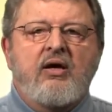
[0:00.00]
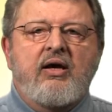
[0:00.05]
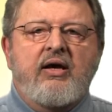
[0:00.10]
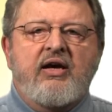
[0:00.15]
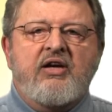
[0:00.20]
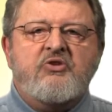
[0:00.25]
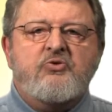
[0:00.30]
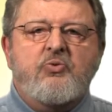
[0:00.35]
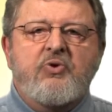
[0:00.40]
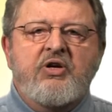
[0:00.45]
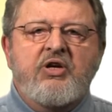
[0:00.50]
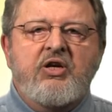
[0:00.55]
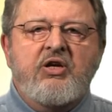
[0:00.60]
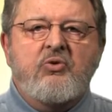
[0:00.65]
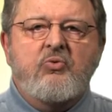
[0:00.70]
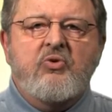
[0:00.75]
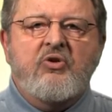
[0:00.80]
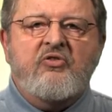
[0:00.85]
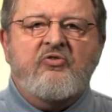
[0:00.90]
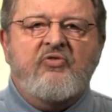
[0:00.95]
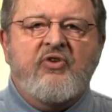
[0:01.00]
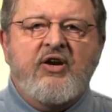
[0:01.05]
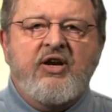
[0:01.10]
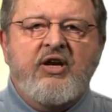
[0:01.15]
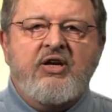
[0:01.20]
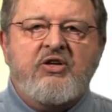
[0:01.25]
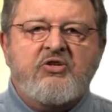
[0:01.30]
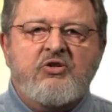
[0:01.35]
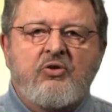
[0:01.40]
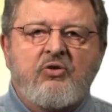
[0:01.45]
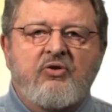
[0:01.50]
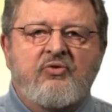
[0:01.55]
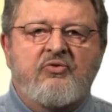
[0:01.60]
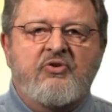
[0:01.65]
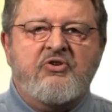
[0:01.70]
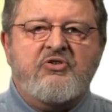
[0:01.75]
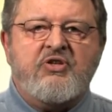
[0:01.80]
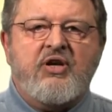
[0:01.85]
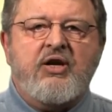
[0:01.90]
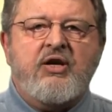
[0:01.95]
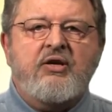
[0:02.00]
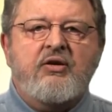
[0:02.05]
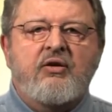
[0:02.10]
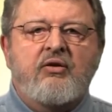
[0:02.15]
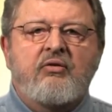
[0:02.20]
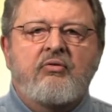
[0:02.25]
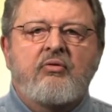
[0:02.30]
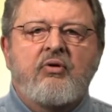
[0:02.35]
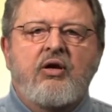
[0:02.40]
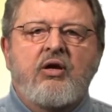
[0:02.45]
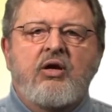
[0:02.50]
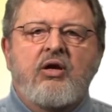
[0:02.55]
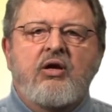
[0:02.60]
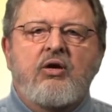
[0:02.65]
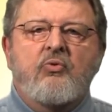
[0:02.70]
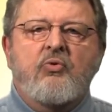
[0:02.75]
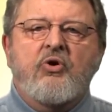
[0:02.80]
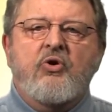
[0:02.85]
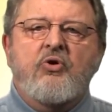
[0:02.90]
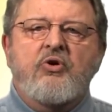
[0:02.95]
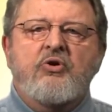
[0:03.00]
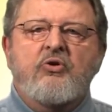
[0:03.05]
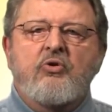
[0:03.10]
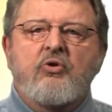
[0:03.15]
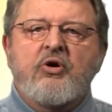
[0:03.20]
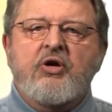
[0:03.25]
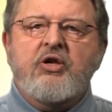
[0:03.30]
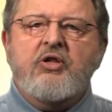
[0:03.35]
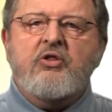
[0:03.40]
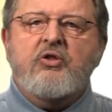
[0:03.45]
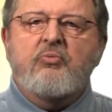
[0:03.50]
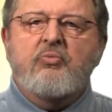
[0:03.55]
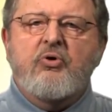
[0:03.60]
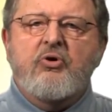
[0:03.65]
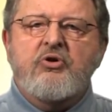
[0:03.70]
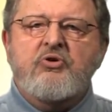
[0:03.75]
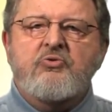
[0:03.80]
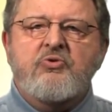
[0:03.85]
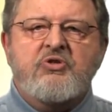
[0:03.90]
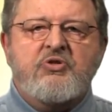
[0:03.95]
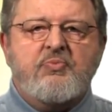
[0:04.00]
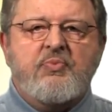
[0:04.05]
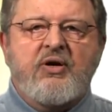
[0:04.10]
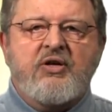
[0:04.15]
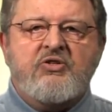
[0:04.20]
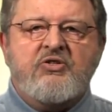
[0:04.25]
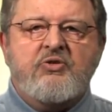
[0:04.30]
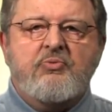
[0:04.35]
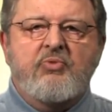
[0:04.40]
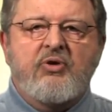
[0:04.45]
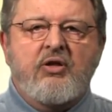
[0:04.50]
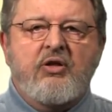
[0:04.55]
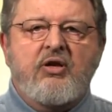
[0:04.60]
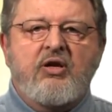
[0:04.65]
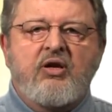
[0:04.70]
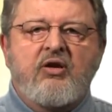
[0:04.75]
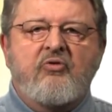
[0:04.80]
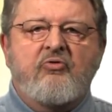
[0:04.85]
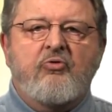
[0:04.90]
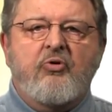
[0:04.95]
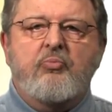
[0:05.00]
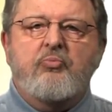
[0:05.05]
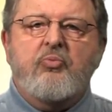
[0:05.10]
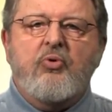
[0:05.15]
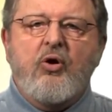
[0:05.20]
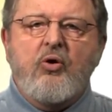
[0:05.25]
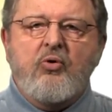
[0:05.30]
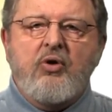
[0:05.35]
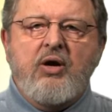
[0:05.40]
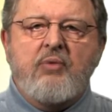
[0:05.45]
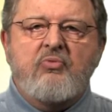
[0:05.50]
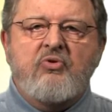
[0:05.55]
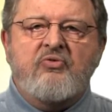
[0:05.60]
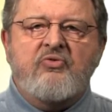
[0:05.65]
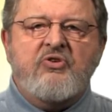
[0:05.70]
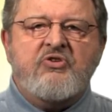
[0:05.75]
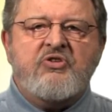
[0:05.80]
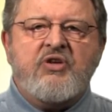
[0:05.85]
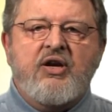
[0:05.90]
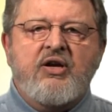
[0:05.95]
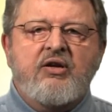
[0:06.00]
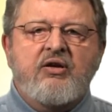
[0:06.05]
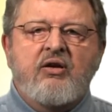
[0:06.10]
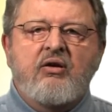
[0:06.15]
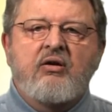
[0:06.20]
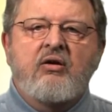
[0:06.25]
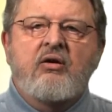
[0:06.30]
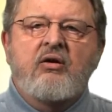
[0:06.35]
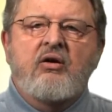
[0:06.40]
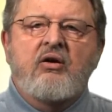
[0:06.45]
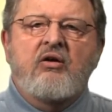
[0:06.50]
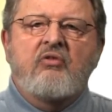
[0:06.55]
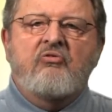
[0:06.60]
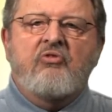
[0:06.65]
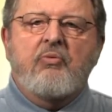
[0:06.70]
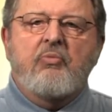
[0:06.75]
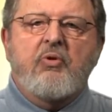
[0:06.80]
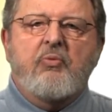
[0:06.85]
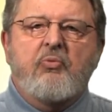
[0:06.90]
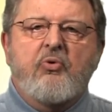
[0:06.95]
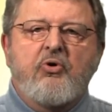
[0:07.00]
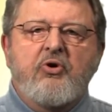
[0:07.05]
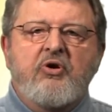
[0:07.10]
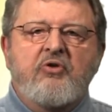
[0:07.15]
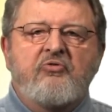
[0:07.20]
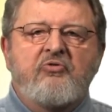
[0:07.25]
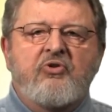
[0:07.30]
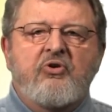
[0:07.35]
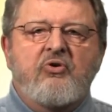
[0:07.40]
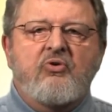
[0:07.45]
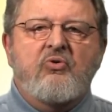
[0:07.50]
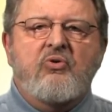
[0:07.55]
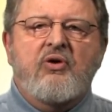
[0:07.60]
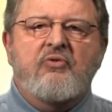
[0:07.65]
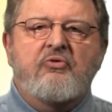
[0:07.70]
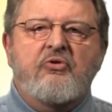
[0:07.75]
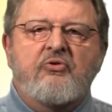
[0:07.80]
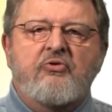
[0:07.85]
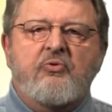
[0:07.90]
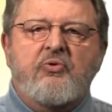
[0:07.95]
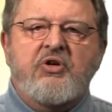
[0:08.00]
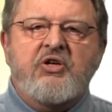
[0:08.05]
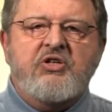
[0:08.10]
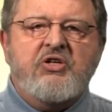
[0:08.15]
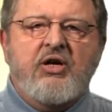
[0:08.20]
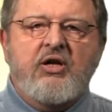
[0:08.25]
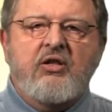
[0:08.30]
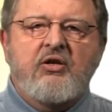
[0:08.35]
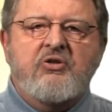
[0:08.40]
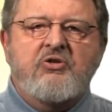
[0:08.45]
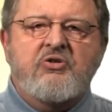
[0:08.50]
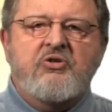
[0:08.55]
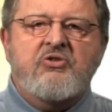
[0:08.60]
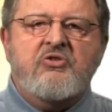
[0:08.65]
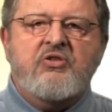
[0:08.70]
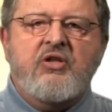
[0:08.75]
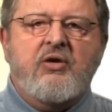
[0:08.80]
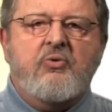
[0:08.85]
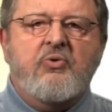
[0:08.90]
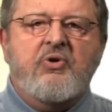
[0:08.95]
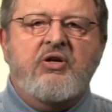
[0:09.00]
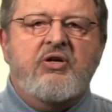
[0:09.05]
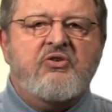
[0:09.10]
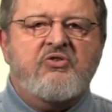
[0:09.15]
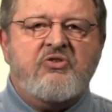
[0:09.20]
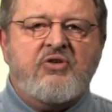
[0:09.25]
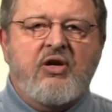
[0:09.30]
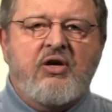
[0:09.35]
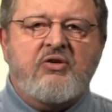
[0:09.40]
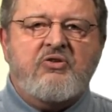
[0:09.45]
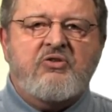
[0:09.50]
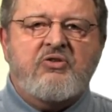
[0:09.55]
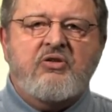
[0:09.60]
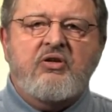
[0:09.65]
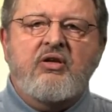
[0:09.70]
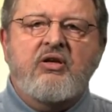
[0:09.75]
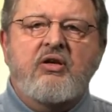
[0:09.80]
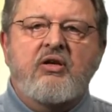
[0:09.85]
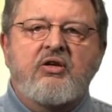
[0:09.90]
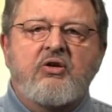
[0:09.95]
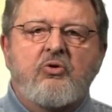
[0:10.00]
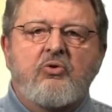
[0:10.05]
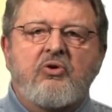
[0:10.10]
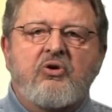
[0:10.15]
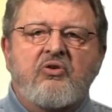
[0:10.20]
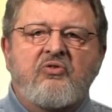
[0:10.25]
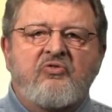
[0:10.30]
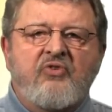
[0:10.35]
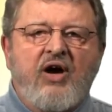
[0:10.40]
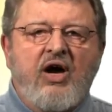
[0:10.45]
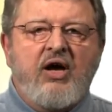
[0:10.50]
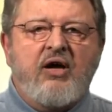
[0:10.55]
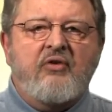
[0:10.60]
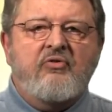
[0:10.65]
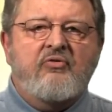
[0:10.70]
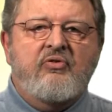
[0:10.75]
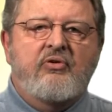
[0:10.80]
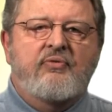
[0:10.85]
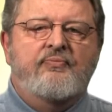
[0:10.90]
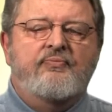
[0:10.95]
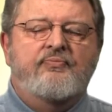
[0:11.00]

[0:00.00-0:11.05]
As we did with financial oversight, we're going to look at the board's responsibility for program oversight from the point of view of the 3 challenges that we discussed in Unit 5.